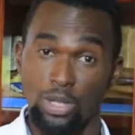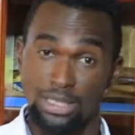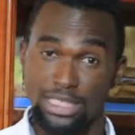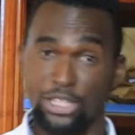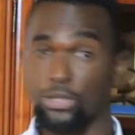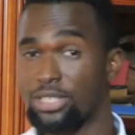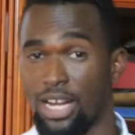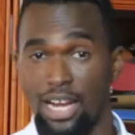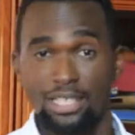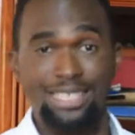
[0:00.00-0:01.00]
Well, Digital
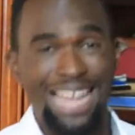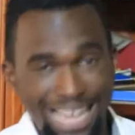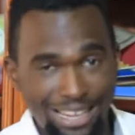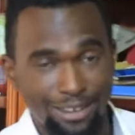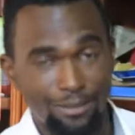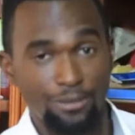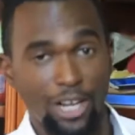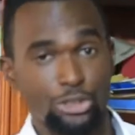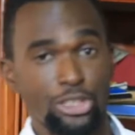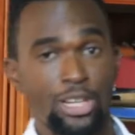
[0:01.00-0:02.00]
Science and
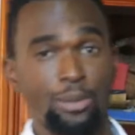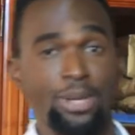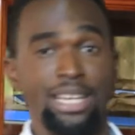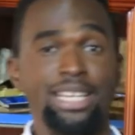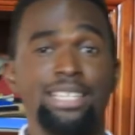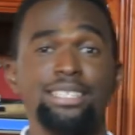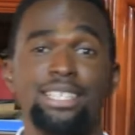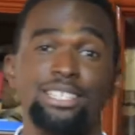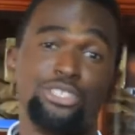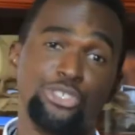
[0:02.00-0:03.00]
Virtual Lab is
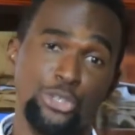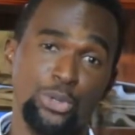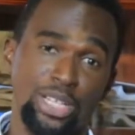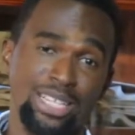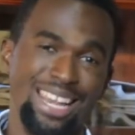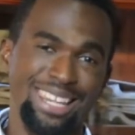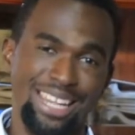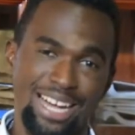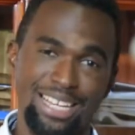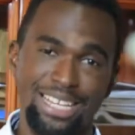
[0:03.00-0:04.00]
a student
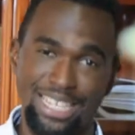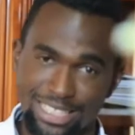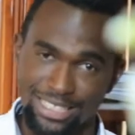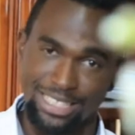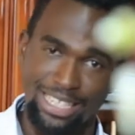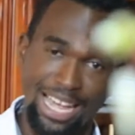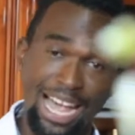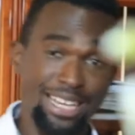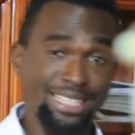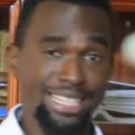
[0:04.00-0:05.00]
learning easily
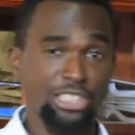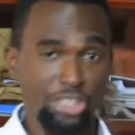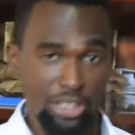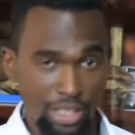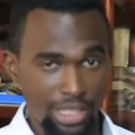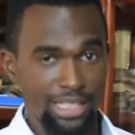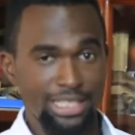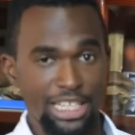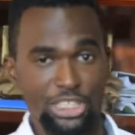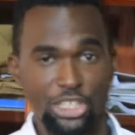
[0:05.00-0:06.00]
and a teacher
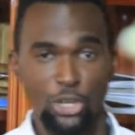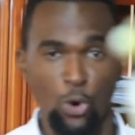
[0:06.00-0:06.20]
teaching